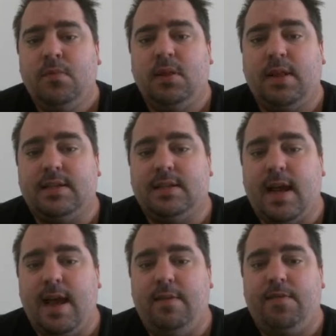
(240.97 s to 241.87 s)
let's
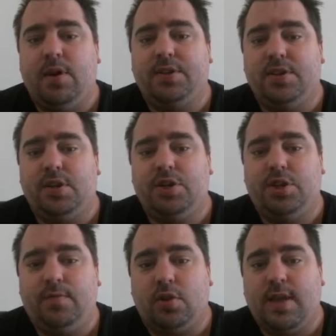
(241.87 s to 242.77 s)
say for instance
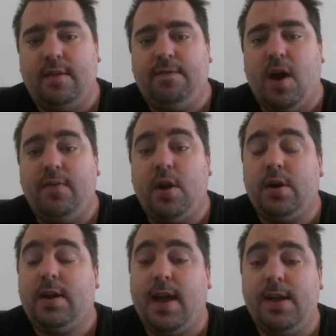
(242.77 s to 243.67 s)
you've got that
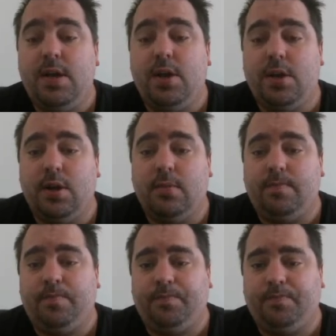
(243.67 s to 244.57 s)
500k unit.
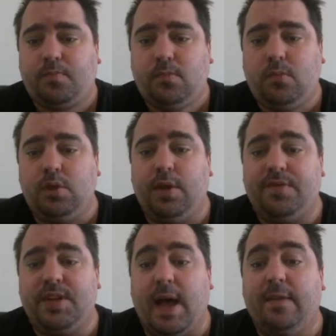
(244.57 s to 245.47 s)

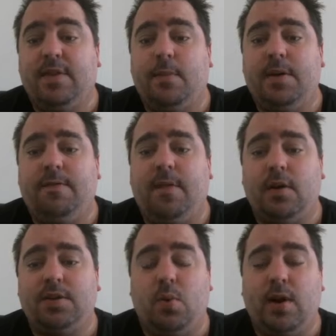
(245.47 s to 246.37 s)
You've saved up your
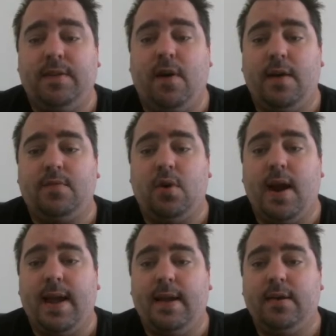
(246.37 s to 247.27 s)
25
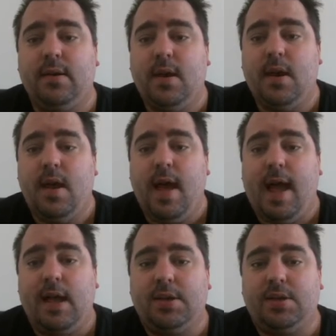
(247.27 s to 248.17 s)
grand
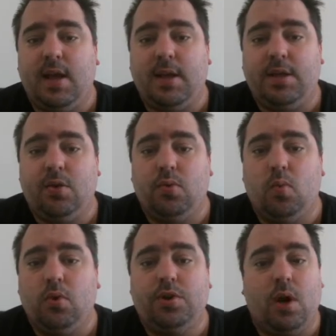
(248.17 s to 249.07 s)
and
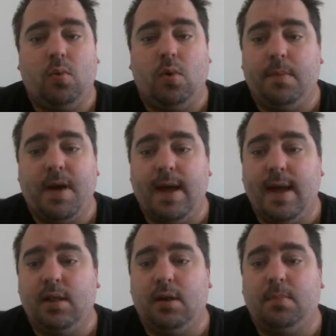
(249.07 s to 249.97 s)
you don't want to pay
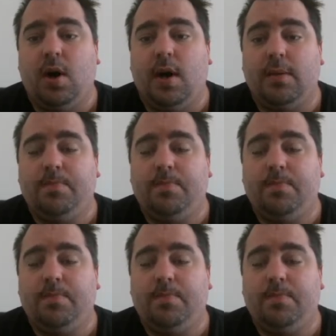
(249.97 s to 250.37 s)
LMI.